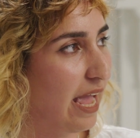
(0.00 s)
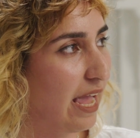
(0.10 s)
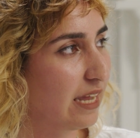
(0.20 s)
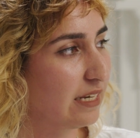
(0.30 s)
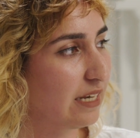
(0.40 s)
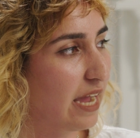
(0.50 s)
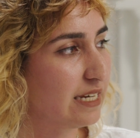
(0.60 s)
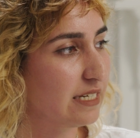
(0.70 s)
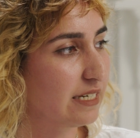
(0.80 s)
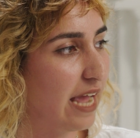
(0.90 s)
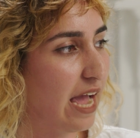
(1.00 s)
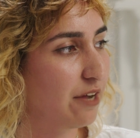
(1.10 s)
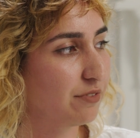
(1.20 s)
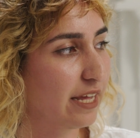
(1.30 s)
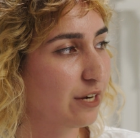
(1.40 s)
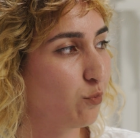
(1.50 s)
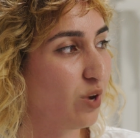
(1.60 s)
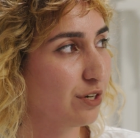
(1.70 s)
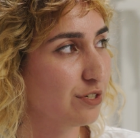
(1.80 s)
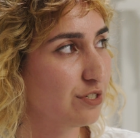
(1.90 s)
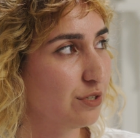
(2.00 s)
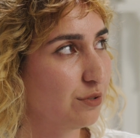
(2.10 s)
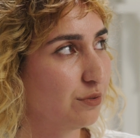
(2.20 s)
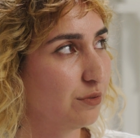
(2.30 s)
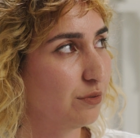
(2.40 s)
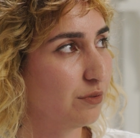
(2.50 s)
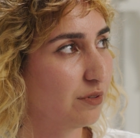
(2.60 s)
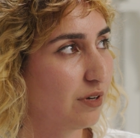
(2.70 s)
And I did have like one or two